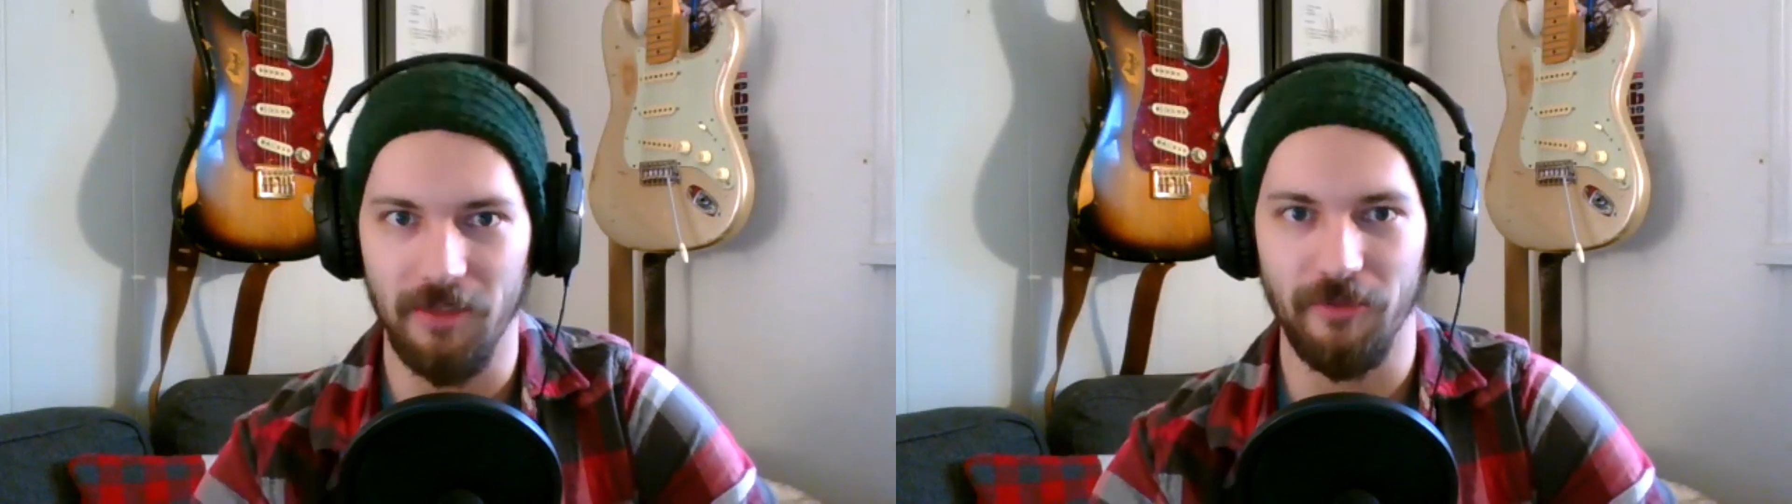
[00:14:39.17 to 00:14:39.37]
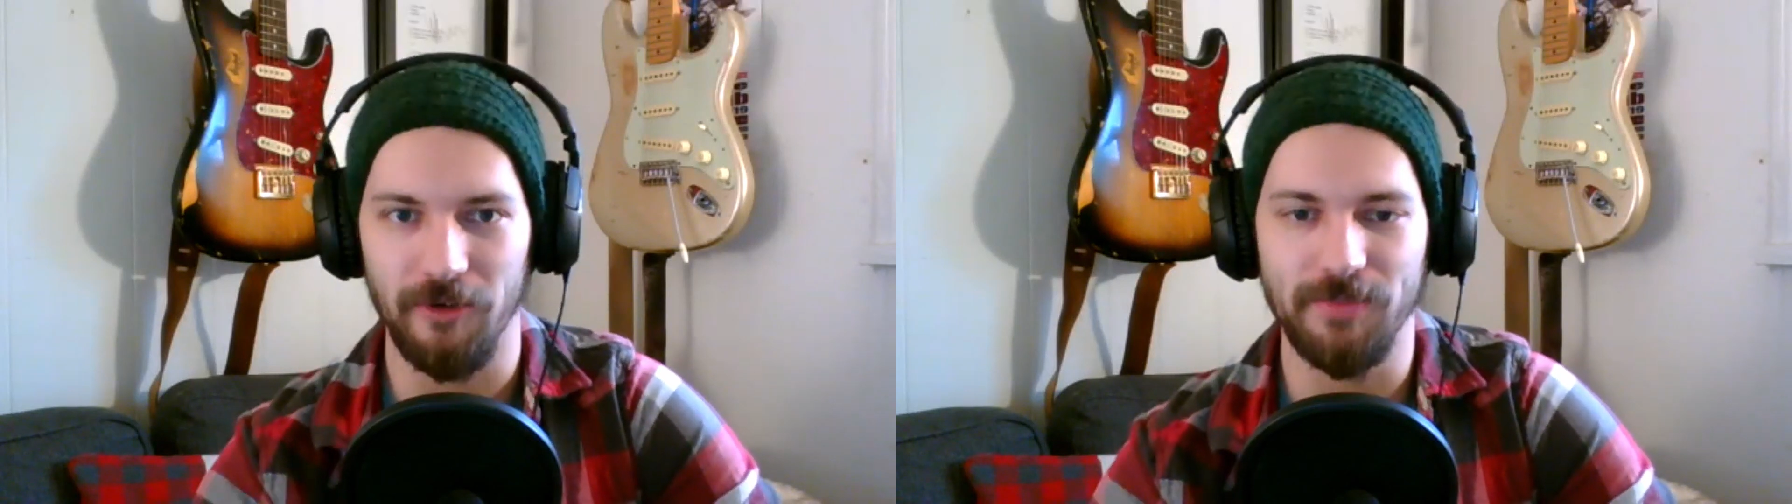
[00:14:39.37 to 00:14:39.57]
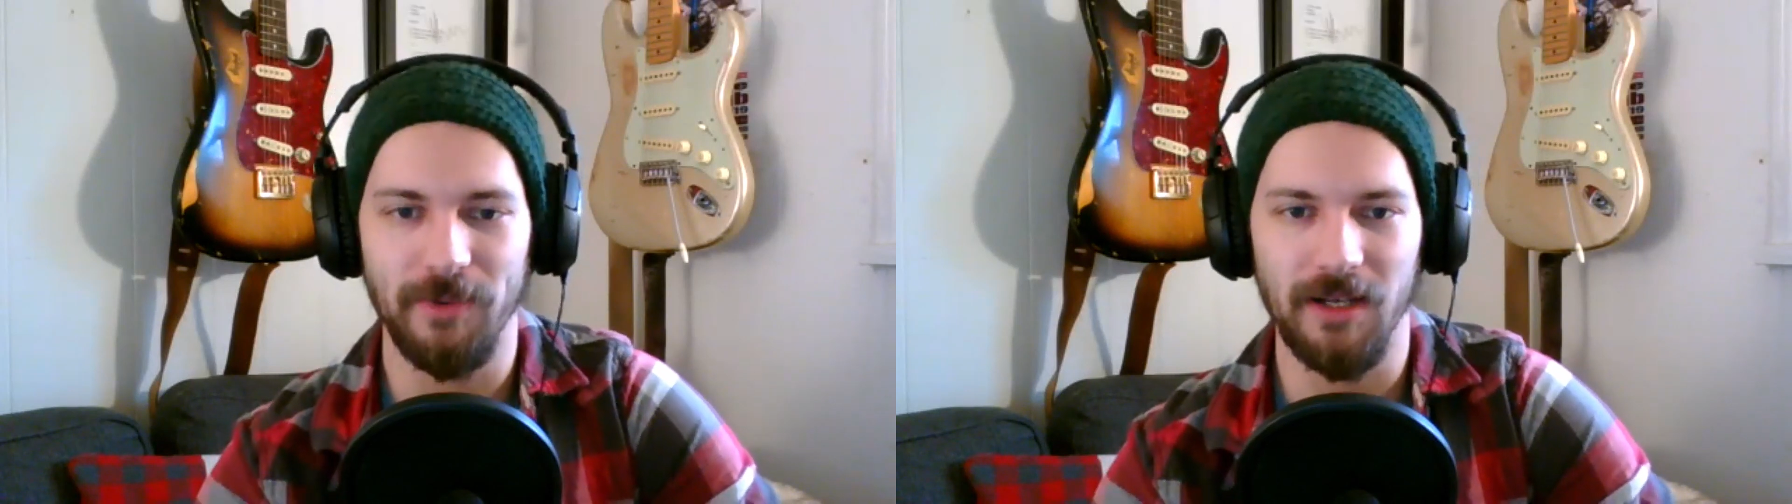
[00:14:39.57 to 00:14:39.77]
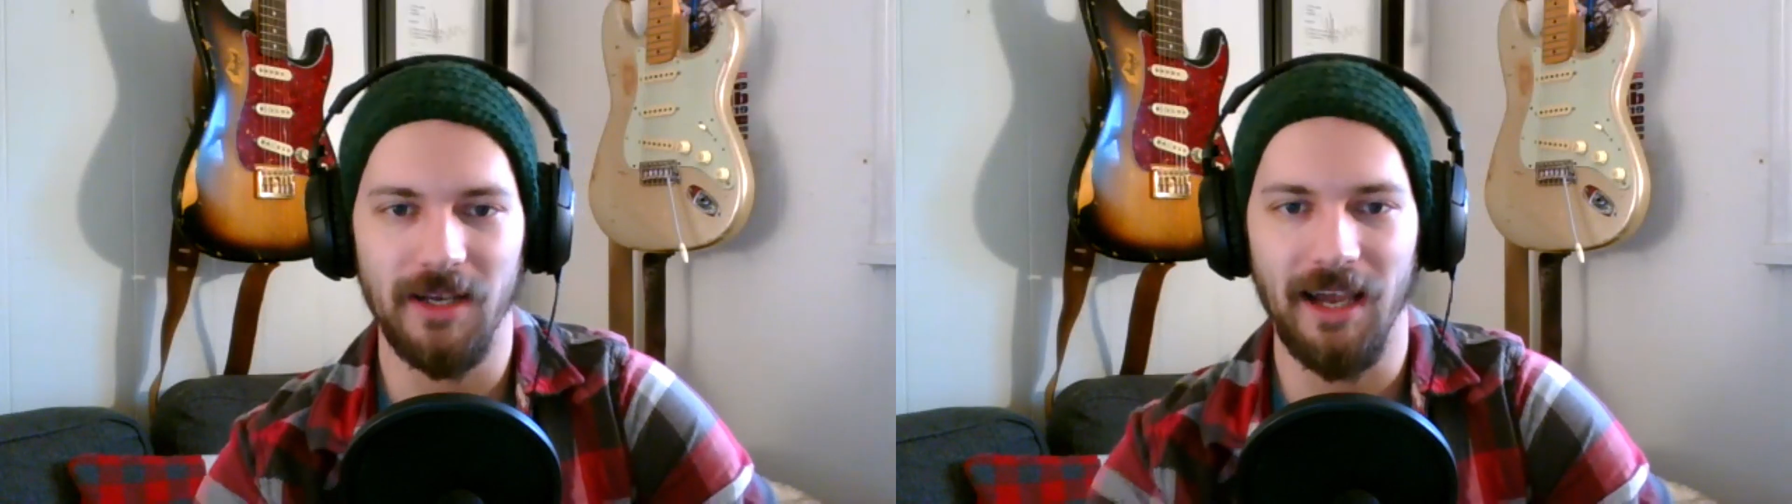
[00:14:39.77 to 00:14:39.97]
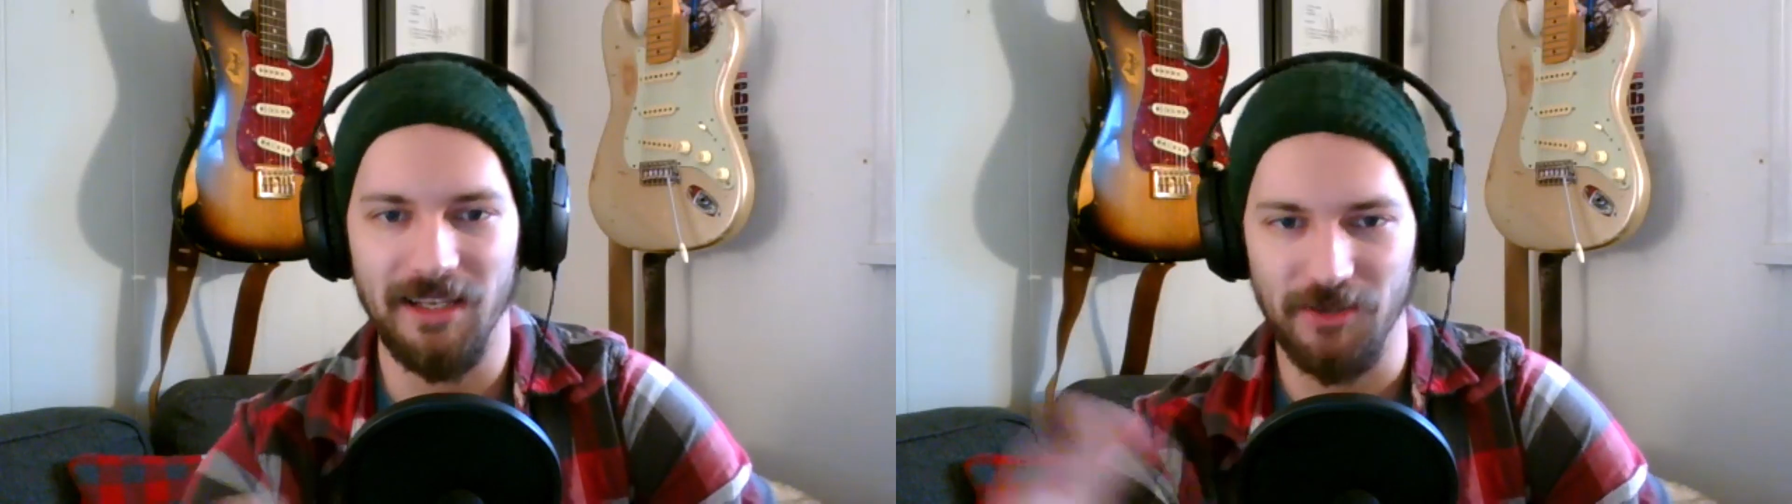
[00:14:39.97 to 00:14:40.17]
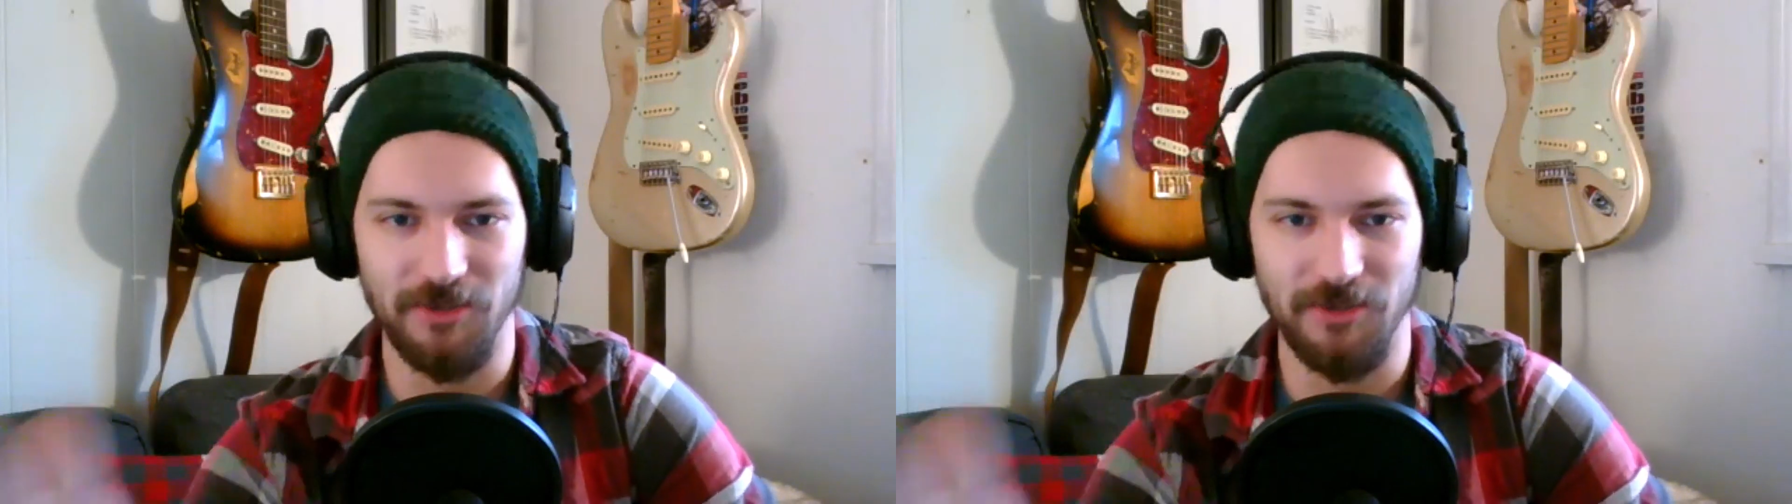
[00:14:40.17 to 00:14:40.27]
the first podcast.